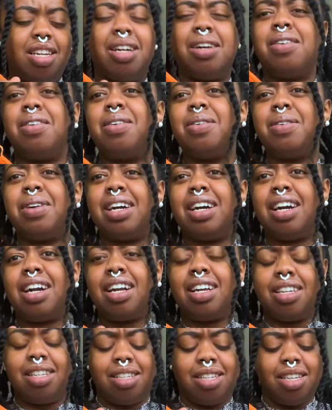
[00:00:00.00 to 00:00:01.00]
know,
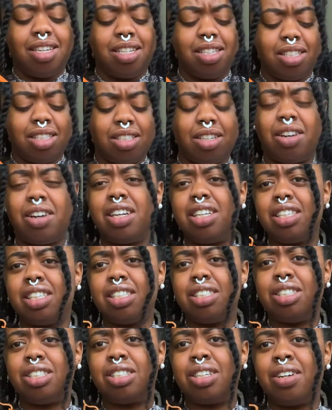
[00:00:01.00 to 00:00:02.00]
I started
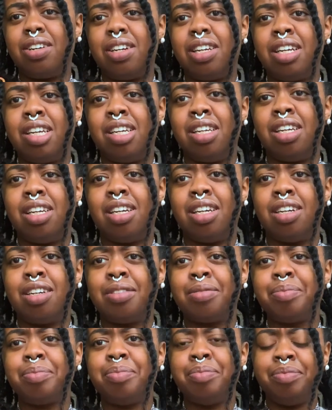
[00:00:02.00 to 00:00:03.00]
this journey
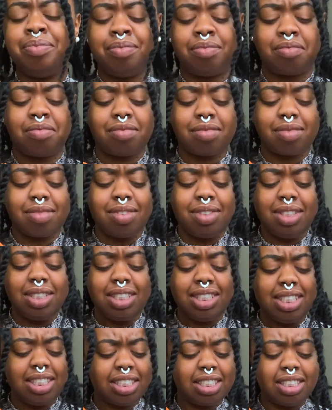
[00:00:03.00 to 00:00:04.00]

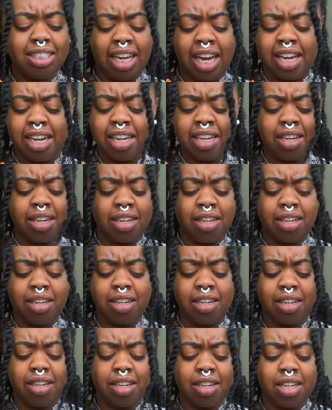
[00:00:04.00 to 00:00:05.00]
excited,
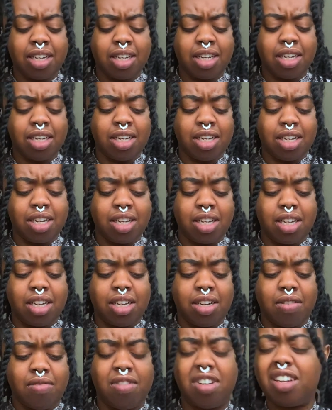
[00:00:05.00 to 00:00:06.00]

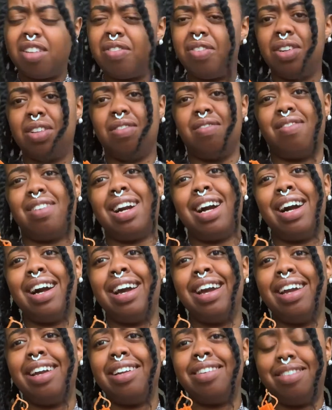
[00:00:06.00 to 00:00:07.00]
ready for the
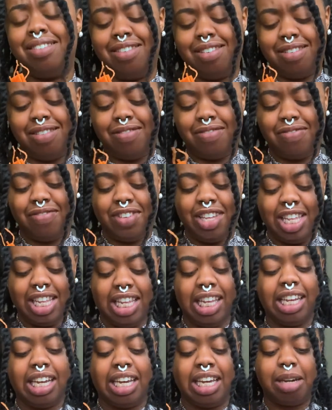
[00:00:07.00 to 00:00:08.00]
ride,
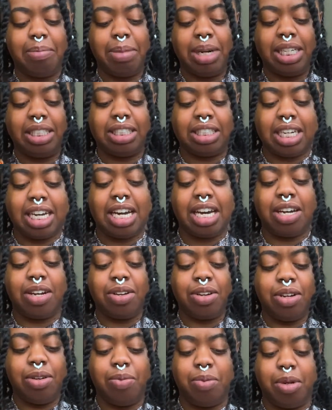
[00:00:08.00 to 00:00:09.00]
feeling like my
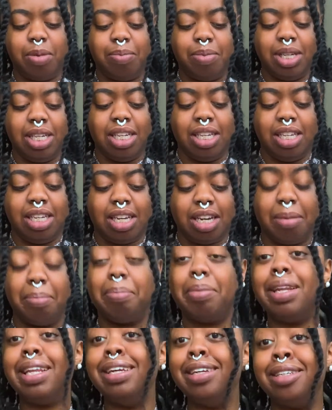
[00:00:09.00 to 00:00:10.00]
childhood would be
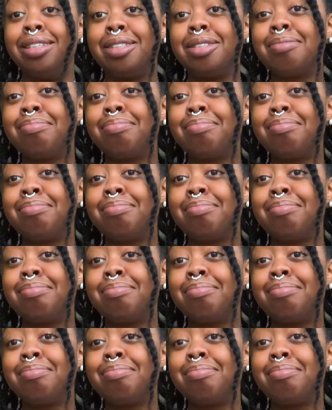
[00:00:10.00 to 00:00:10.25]
complete.